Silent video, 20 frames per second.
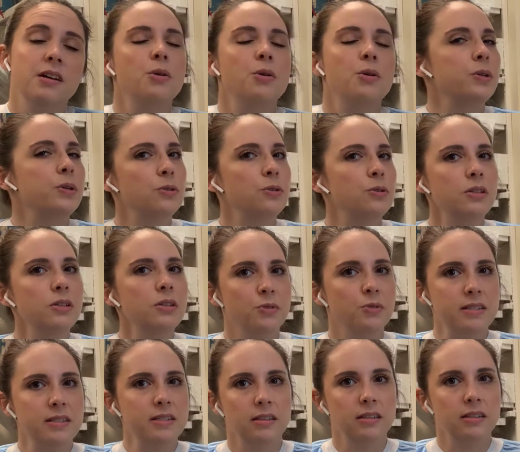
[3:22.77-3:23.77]
was only
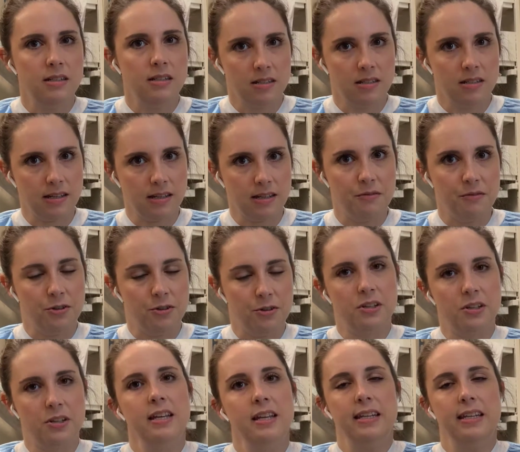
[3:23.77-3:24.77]
recently discovered
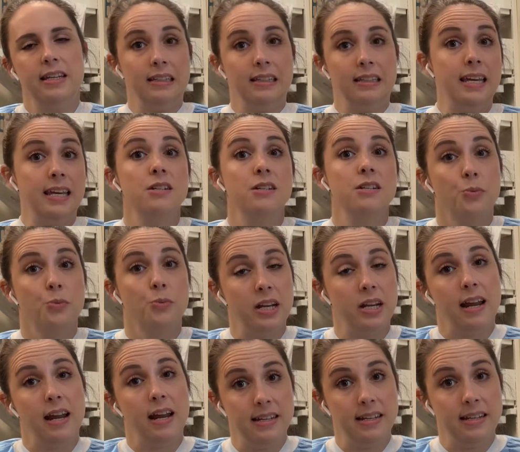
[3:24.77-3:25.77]
in late
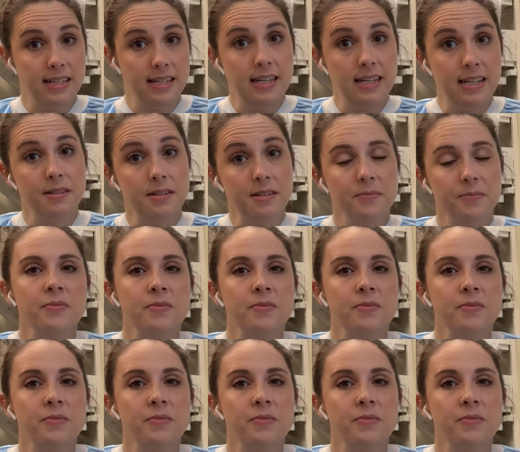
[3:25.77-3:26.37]
2019.